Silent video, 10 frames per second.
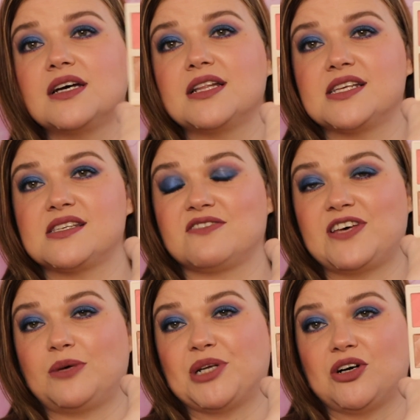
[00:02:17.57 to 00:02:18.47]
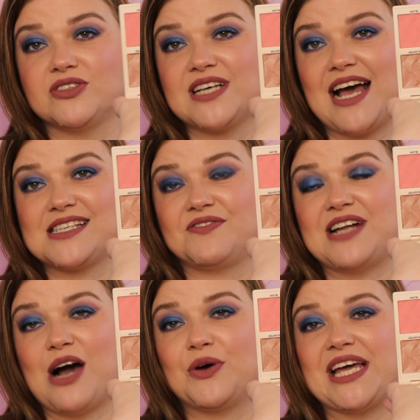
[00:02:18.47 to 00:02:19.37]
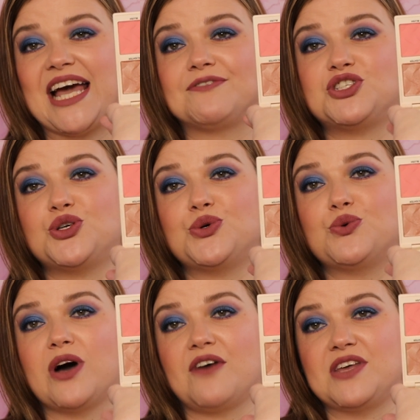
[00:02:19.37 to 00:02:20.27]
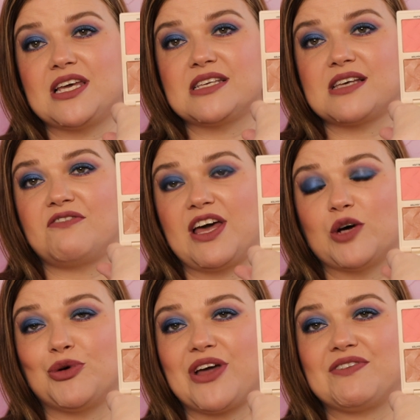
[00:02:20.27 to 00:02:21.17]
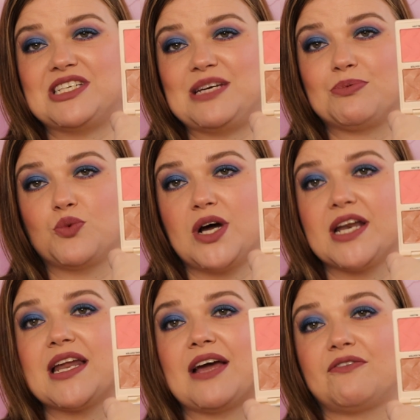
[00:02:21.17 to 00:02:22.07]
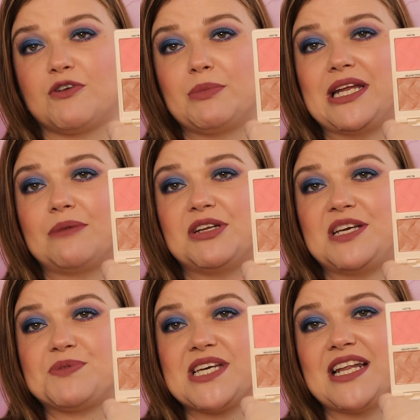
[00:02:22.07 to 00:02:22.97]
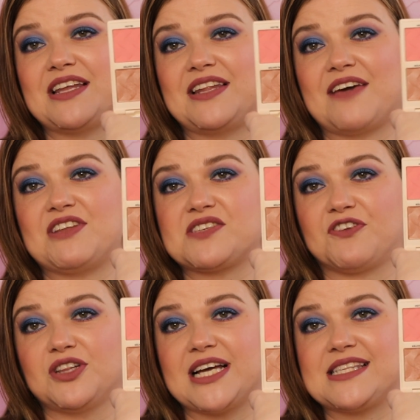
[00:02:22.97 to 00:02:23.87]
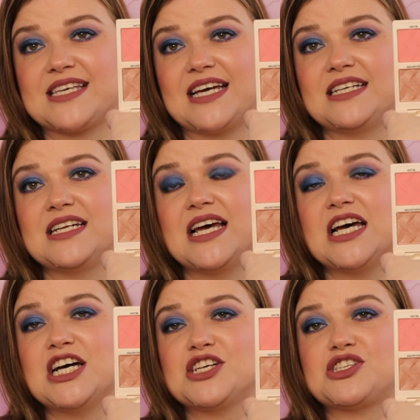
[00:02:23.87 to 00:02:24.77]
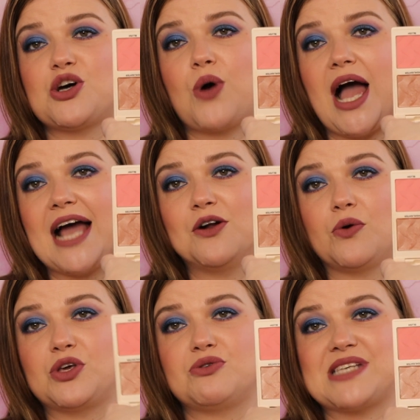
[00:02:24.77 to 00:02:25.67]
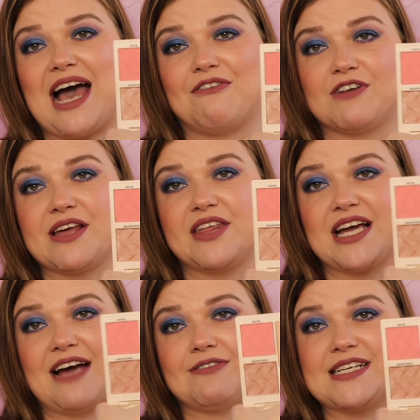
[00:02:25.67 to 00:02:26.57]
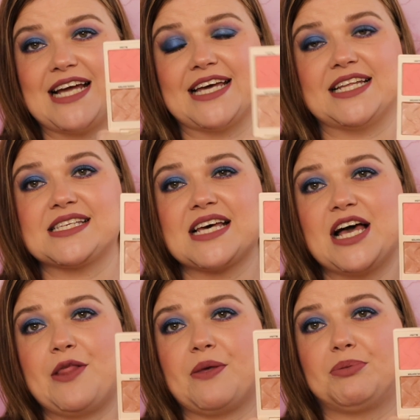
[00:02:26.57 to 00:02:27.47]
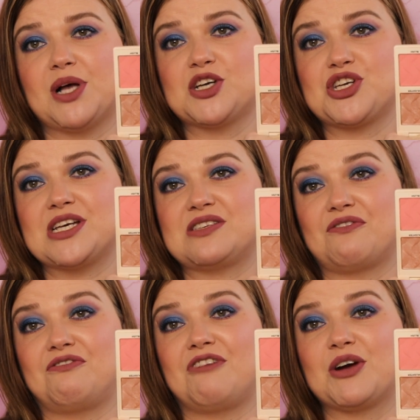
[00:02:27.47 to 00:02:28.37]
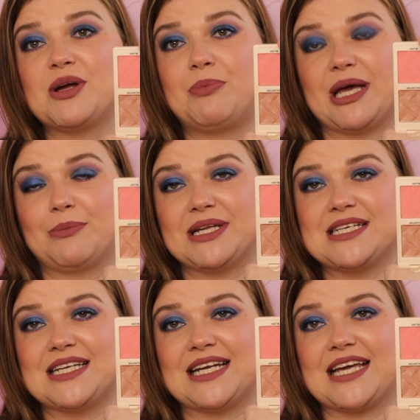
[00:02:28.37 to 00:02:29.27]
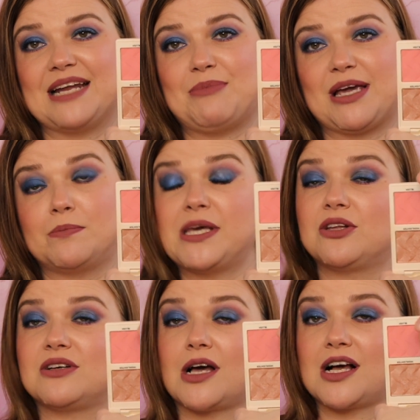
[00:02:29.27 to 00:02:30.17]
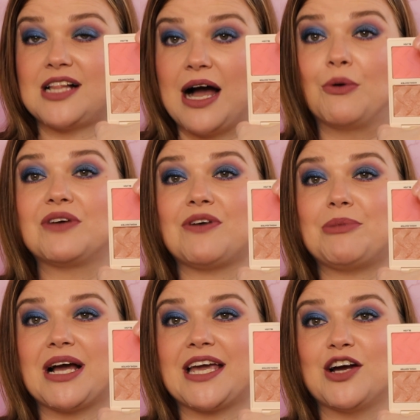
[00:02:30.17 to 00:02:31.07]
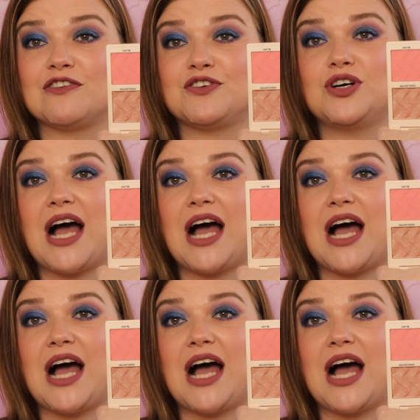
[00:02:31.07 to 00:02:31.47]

This is available at Ulta as of now, and they have two of these available. They have a deep one for medium to deep skin, and then they have this for light skin. So I don't use everything every day in this. The blush is very pigmented and can make me look like a clown if I'm not careful.